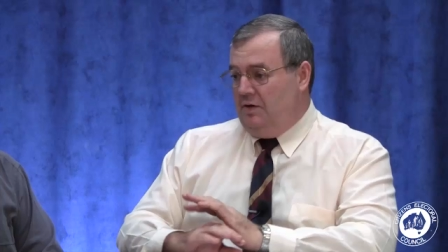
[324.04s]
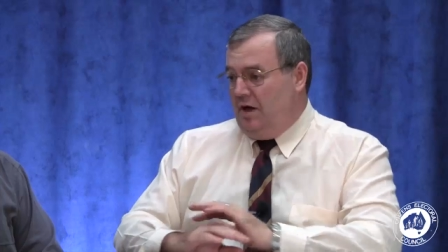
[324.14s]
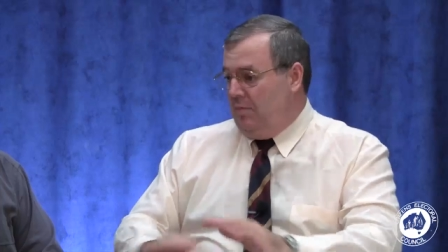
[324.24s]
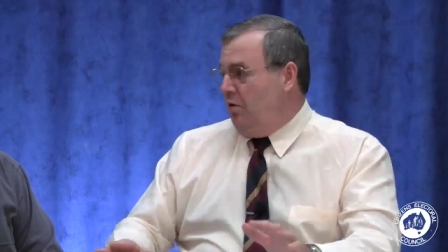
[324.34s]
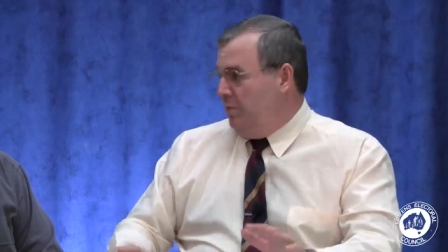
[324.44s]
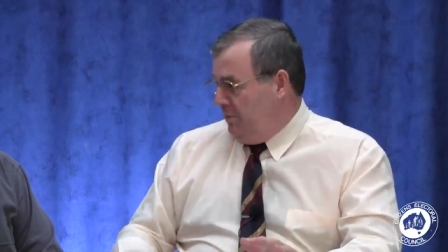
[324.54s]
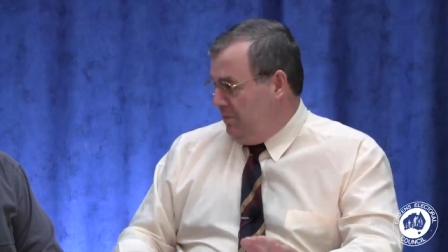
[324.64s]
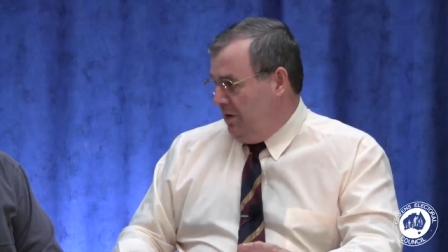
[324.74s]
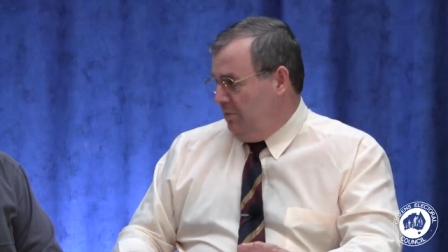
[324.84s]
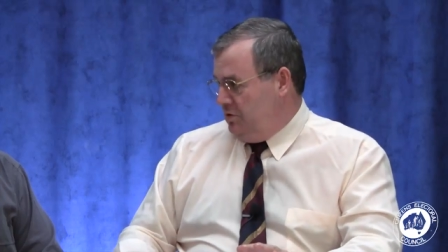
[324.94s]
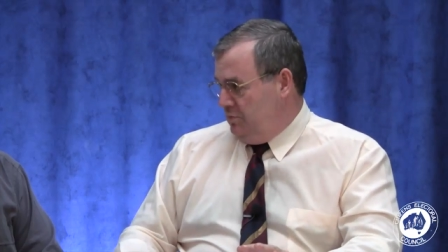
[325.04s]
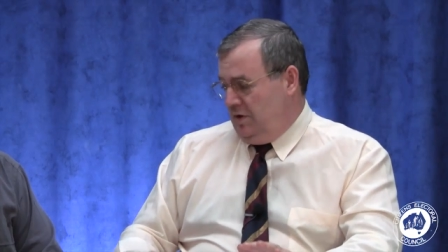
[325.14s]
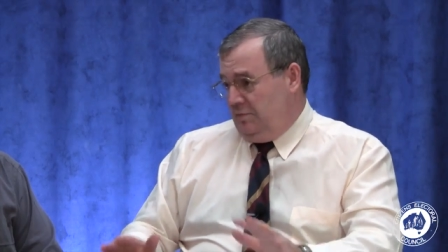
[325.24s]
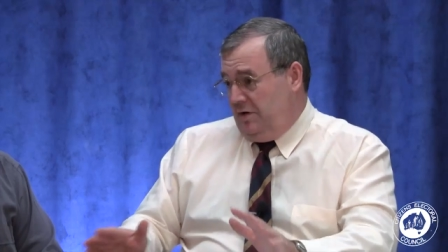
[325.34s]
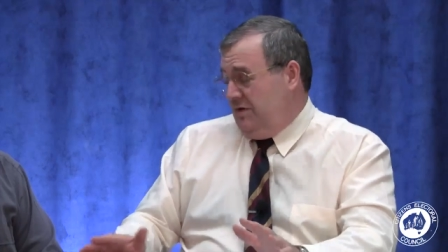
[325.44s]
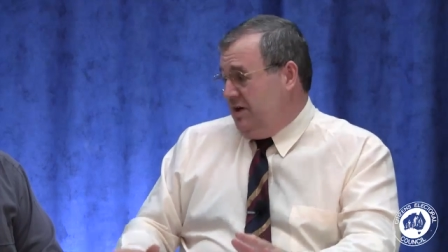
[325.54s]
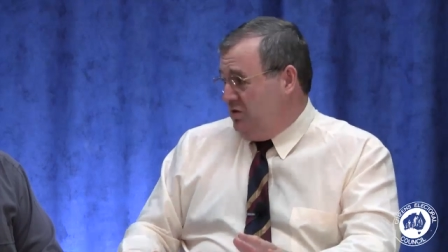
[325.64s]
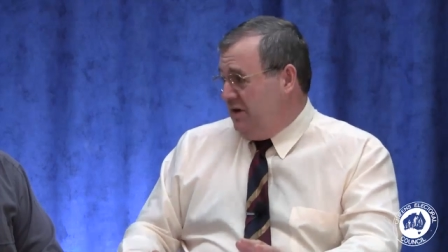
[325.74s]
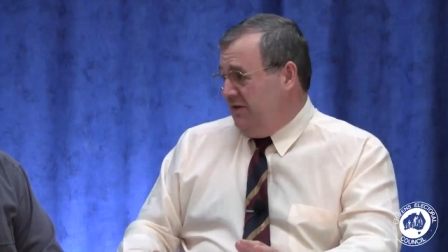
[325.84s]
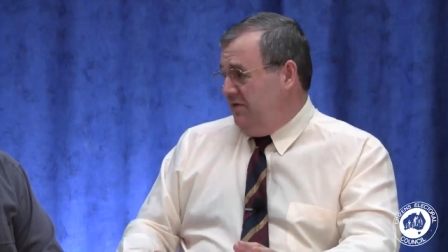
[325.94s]
No more, no more. By, by the year
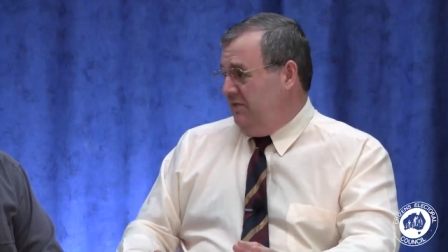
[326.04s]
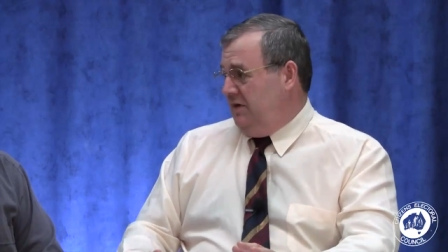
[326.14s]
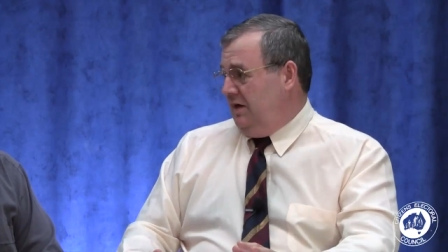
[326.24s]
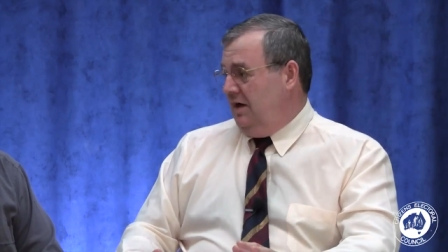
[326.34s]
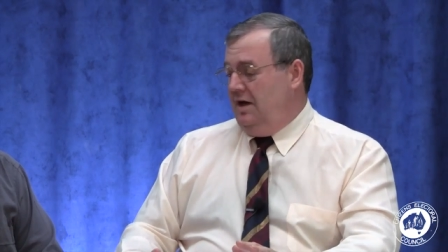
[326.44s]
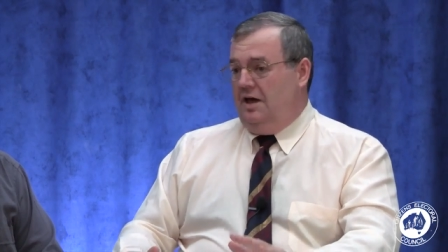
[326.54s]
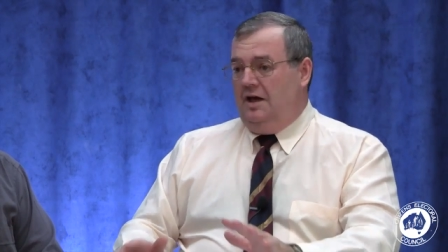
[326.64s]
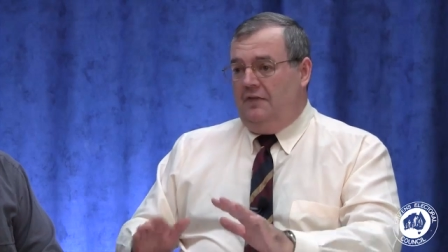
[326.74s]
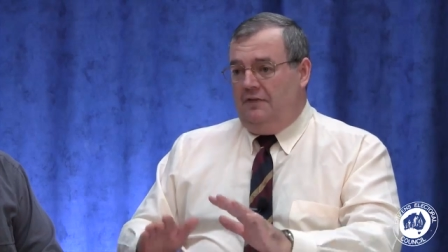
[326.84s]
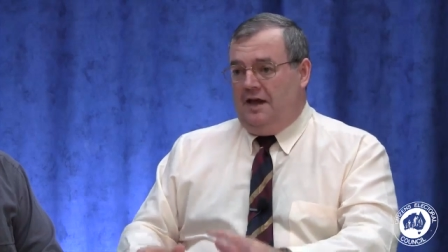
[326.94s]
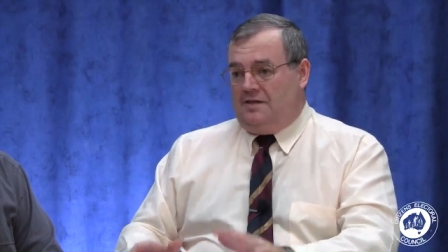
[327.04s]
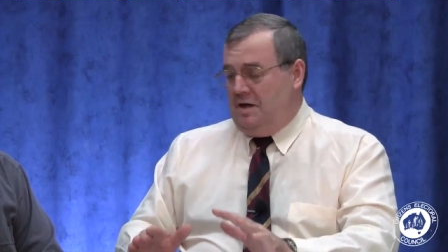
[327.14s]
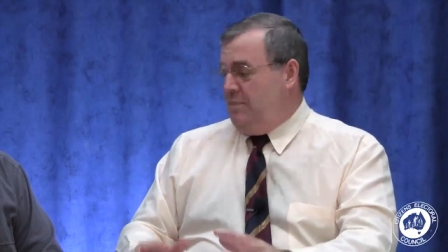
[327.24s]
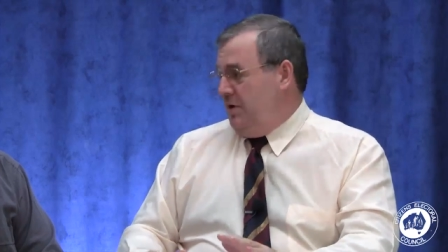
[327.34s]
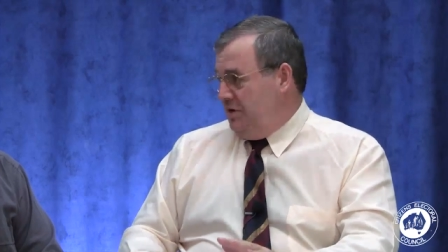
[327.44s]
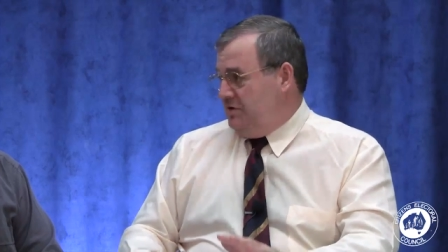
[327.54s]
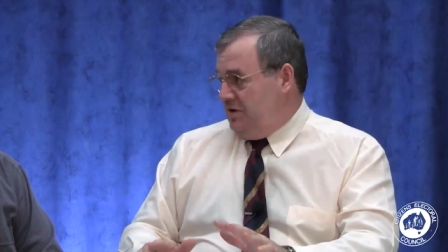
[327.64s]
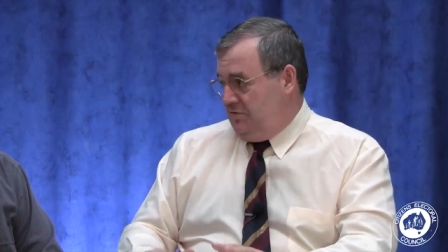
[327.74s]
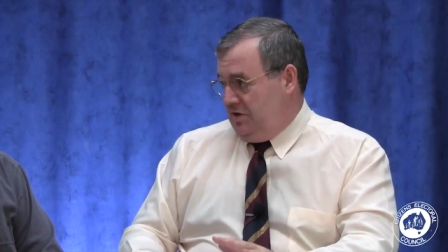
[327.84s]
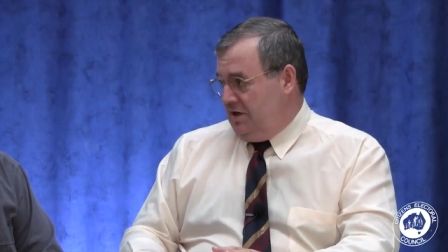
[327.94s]
2050, that's a
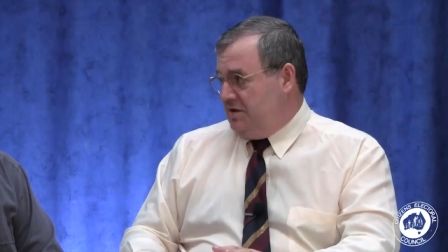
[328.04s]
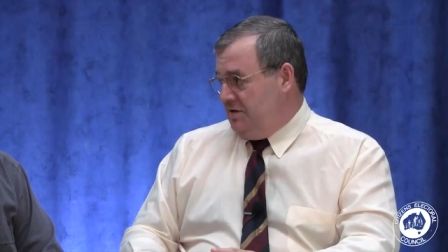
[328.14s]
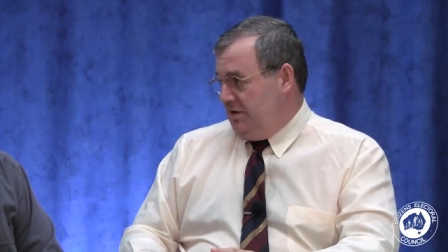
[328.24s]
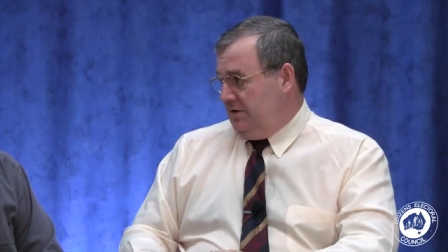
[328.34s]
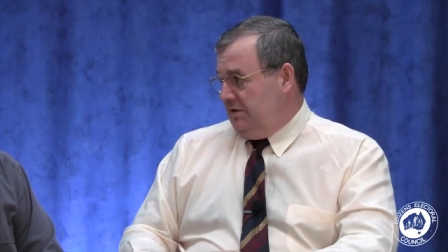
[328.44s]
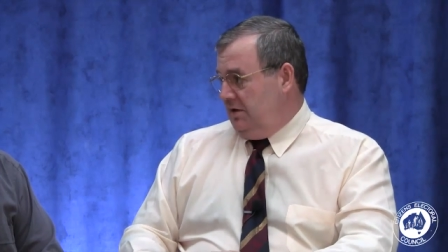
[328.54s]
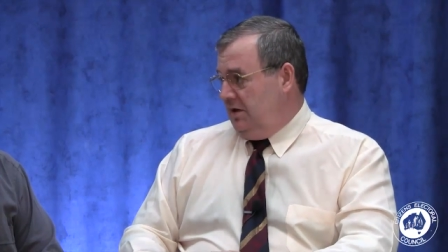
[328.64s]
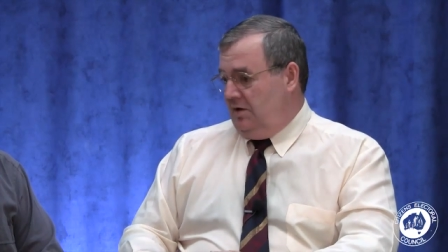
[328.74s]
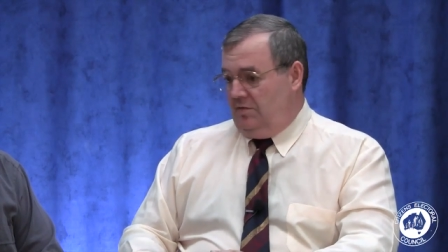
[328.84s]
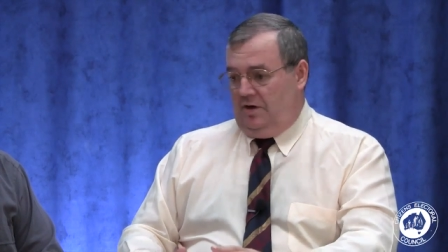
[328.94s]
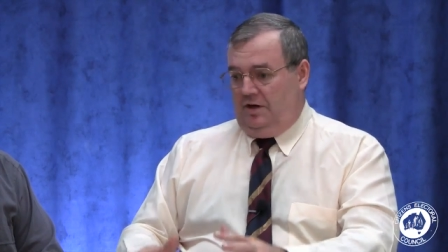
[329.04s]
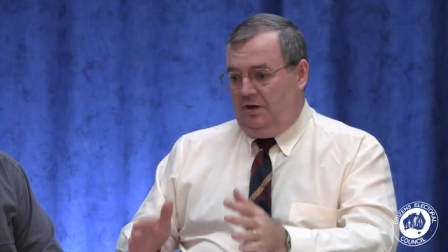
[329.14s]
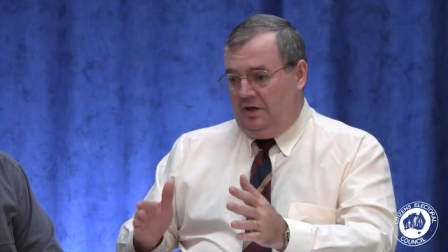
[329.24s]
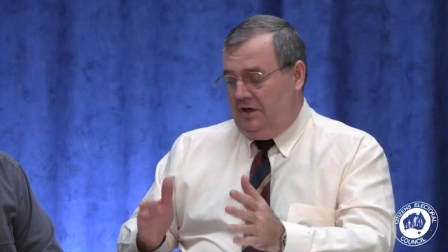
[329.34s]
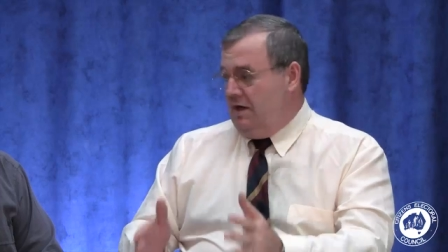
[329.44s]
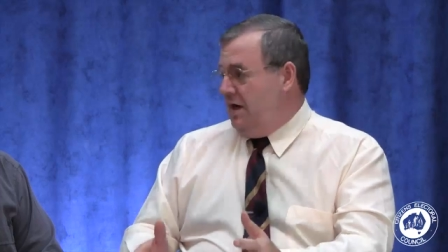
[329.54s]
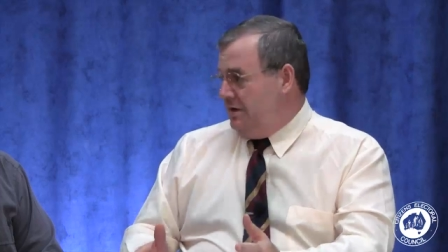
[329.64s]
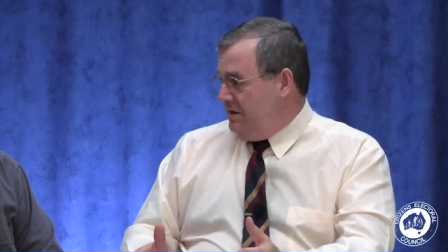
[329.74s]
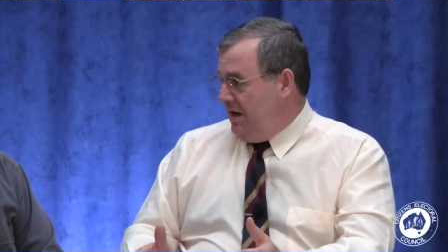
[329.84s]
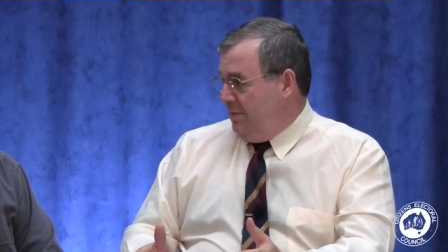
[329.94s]
policy of genocide right? Gillard
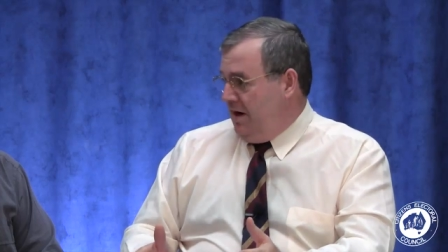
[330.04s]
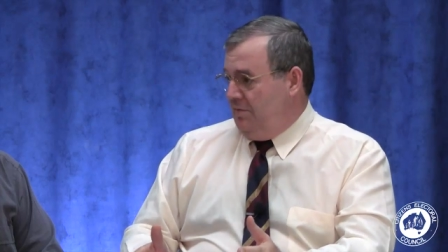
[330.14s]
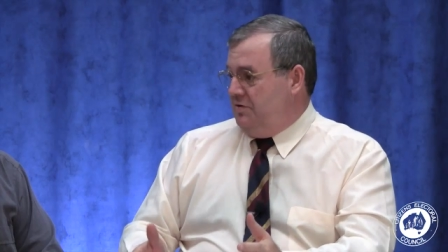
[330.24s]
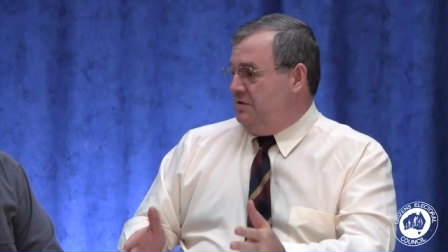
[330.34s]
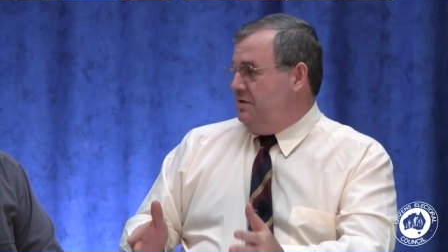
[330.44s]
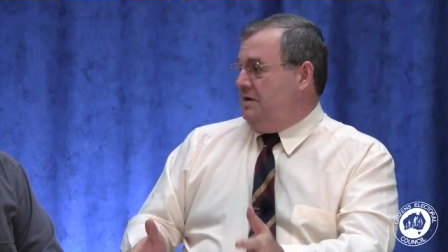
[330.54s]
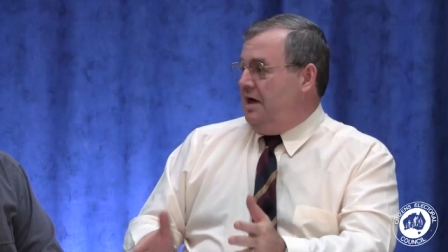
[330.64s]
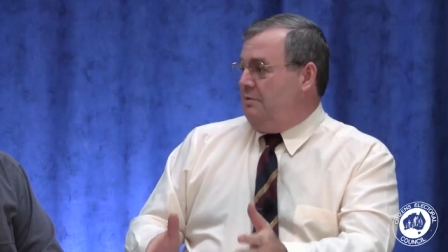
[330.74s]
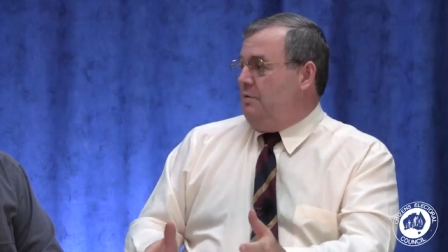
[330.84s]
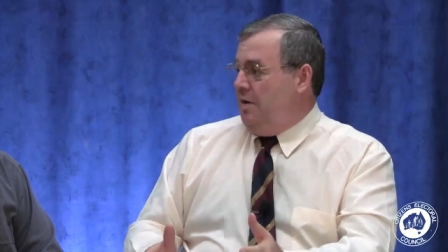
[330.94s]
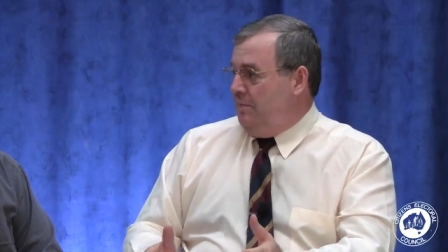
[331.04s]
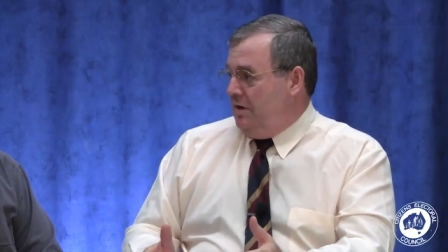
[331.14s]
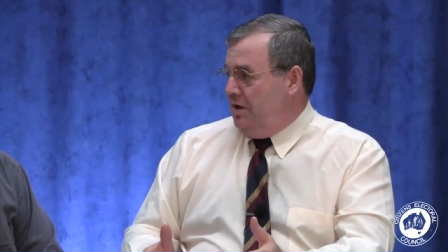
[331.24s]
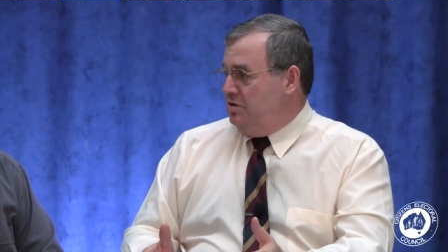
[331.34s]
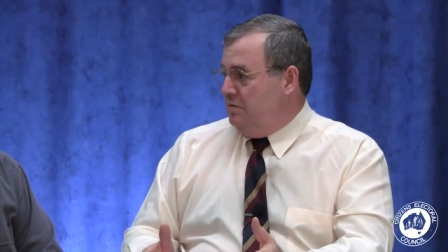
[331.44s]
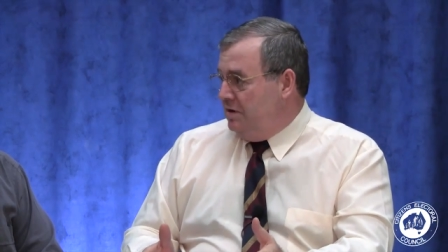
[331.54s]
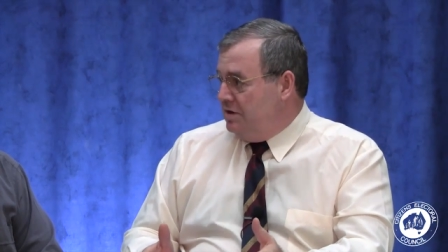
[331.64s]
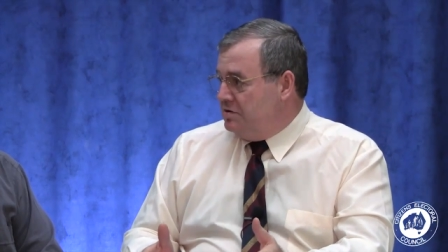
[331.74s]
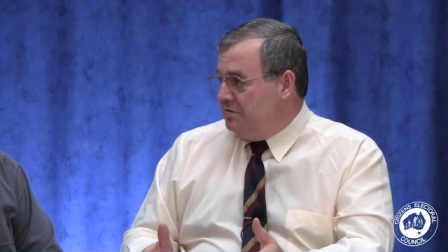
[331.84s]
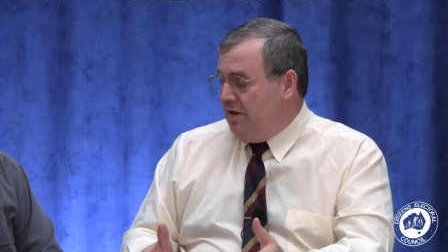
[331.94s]
has come out with the Sustainable Population
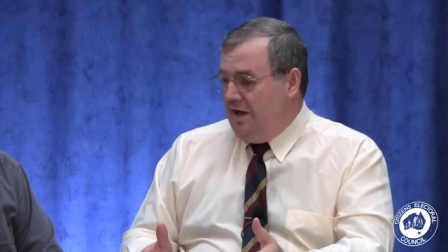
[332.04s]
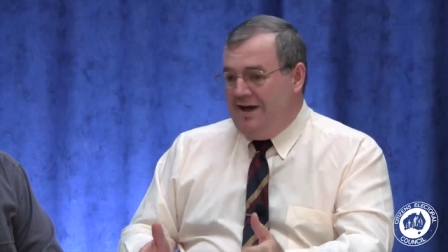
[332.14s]
Ministry.